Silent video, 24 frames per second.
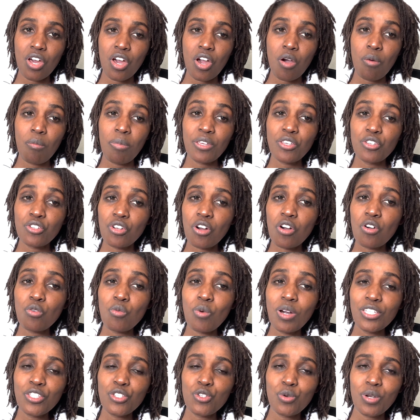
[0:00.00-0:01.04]
But you don't
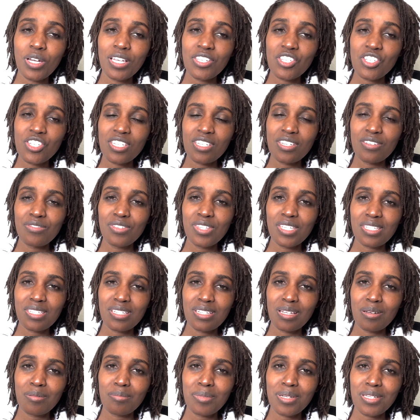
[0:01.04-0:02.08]
want to achieve these
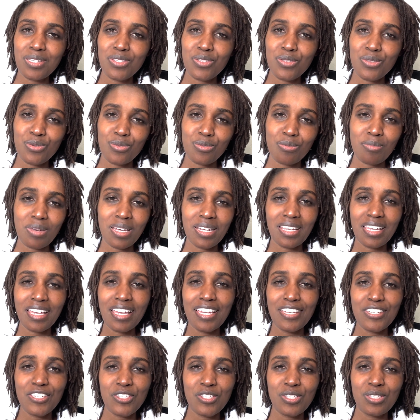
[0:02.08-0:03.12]
numbers through
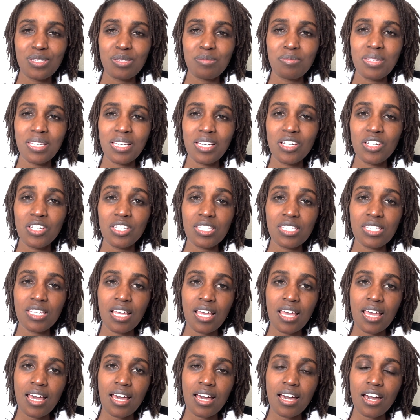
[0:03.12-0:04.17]
medications, because
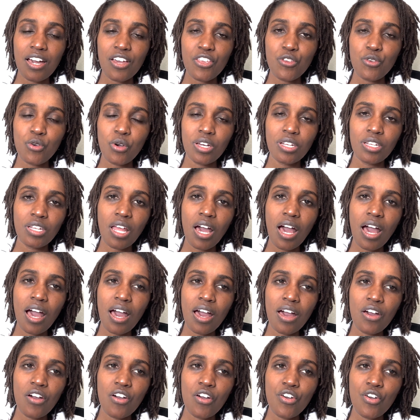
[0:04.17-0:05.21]
you are not,